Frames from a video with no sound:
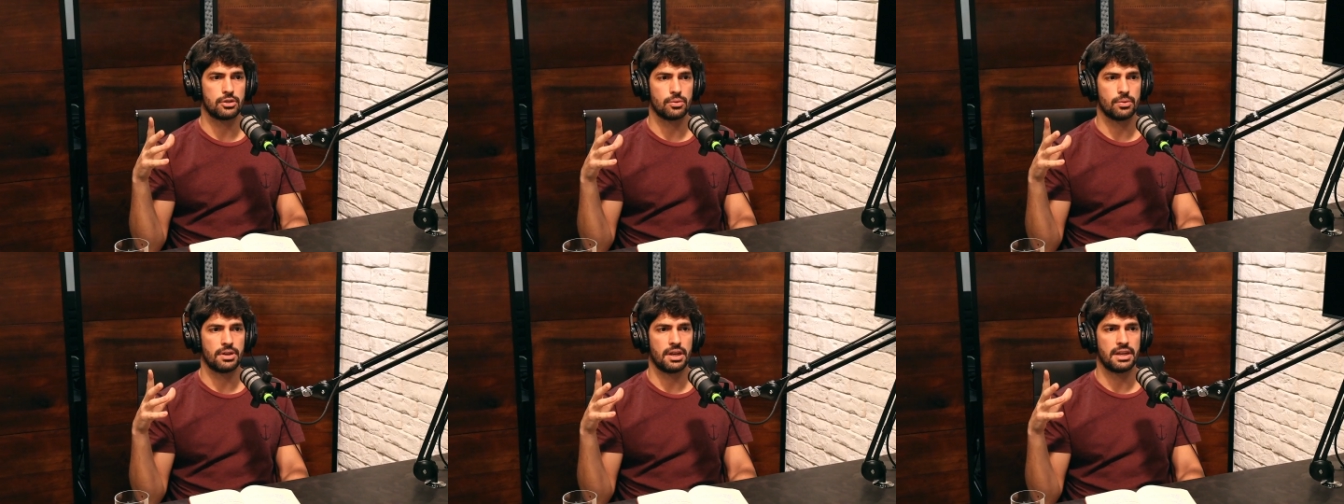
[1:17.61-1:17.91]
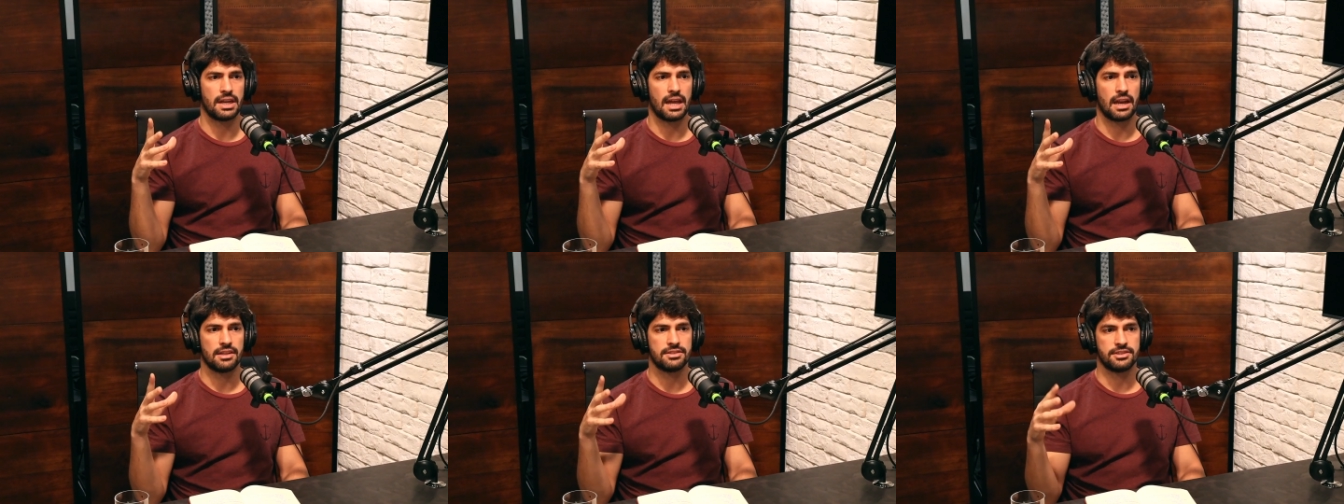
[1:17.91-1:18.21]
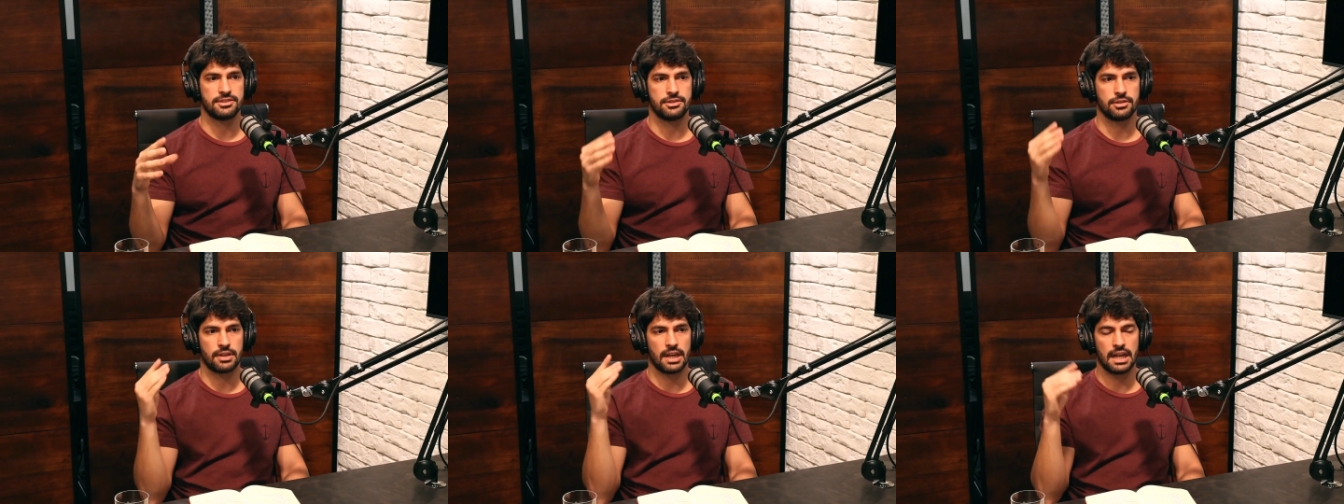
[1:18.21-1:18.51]
do an
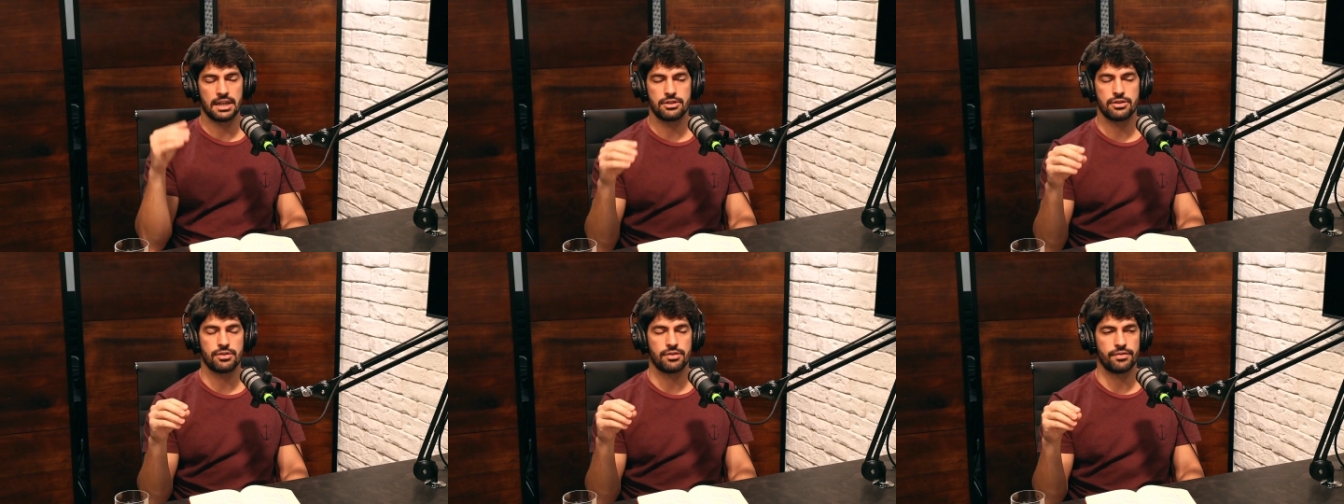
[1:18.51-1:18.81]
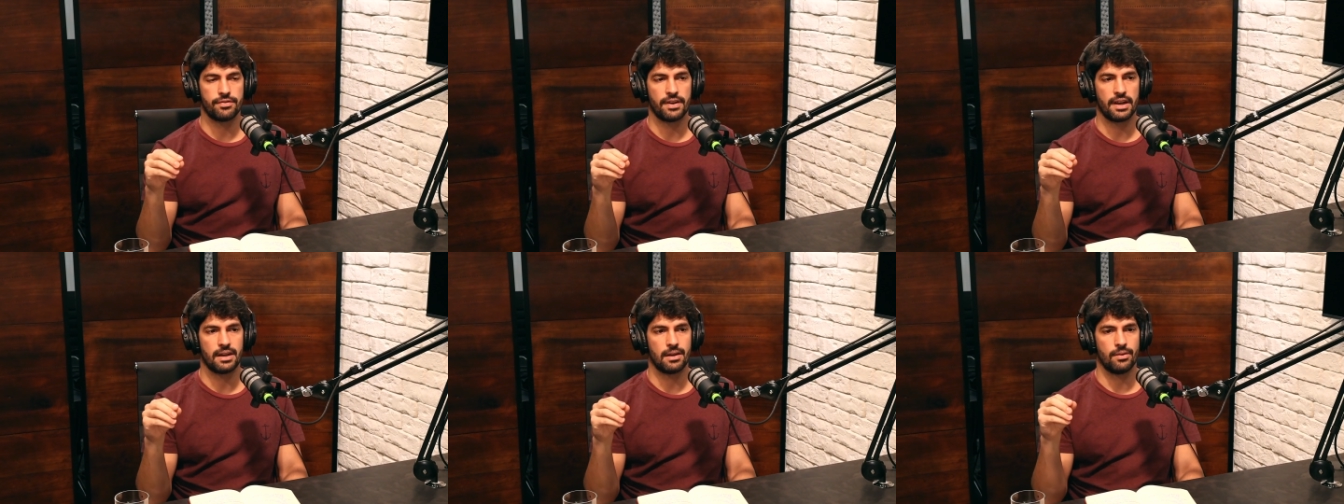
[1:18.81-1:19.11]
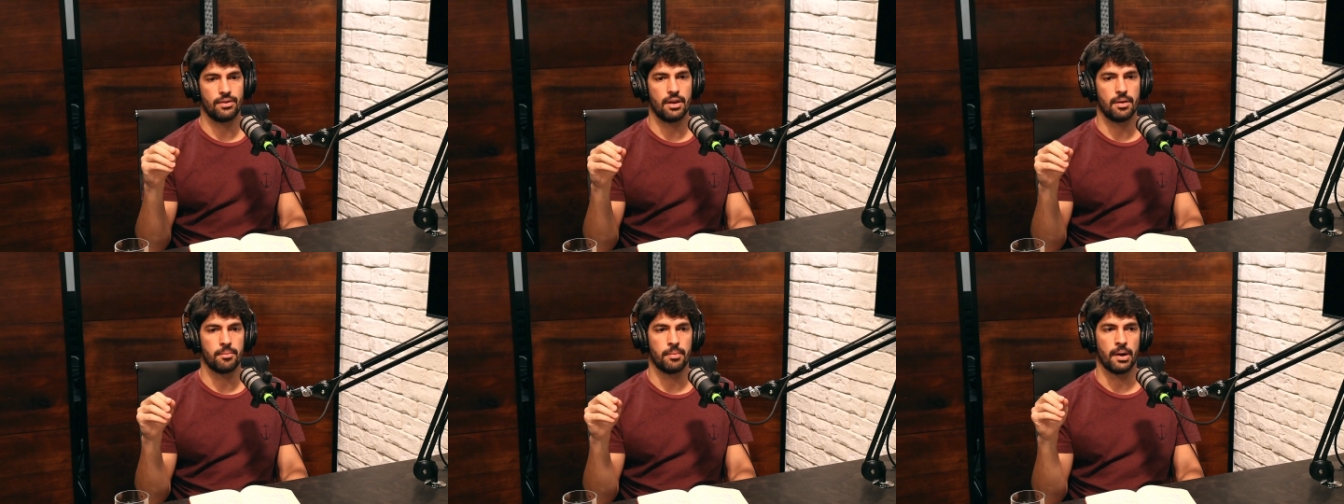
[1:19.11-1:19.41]
analysis, you get to the final
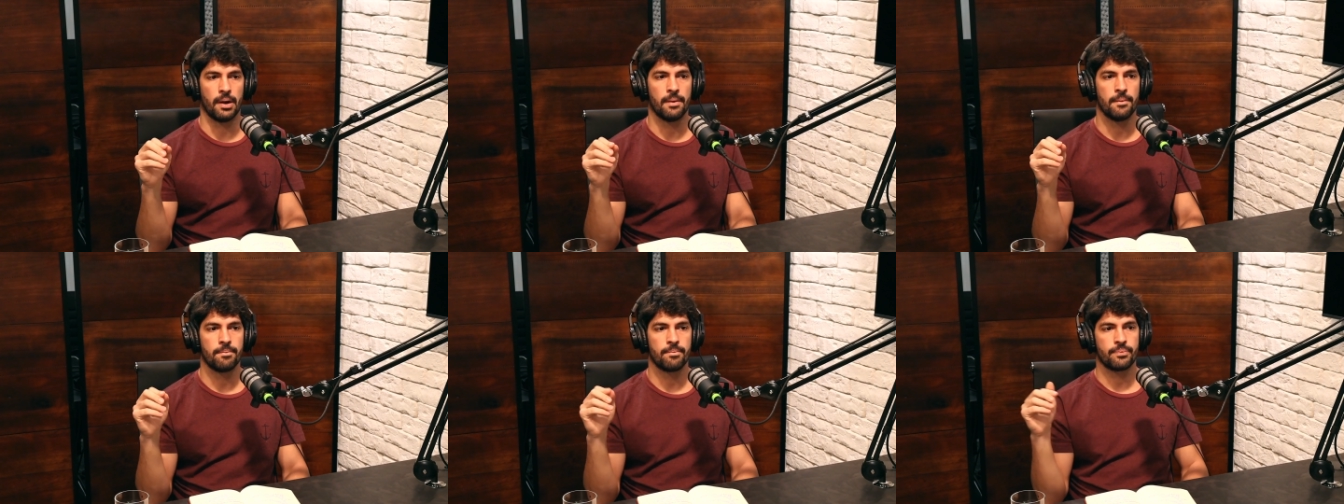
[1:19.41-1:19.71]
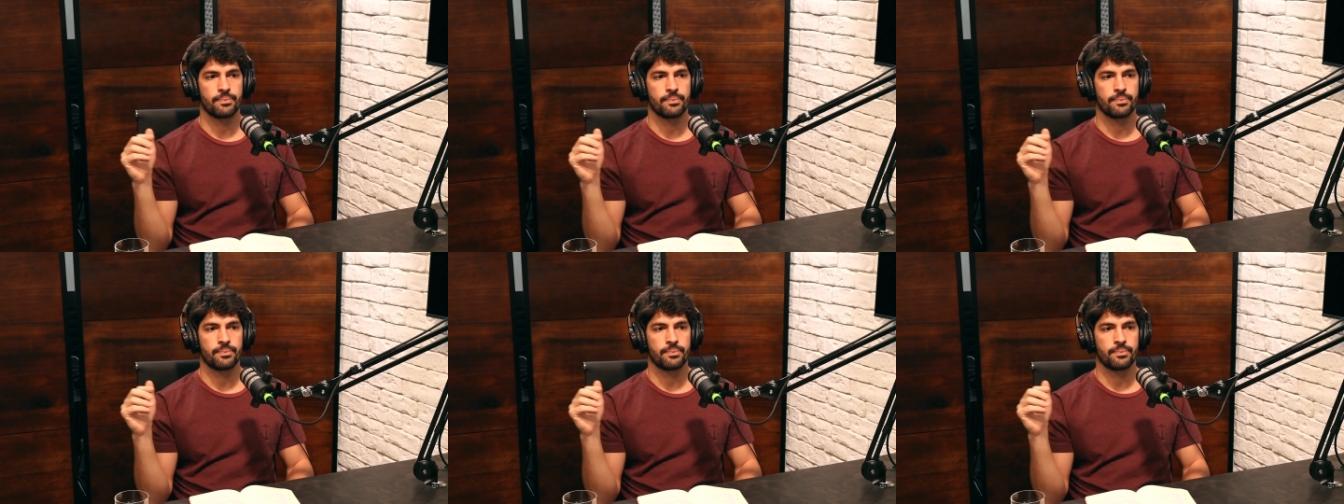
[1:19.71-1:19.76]
number.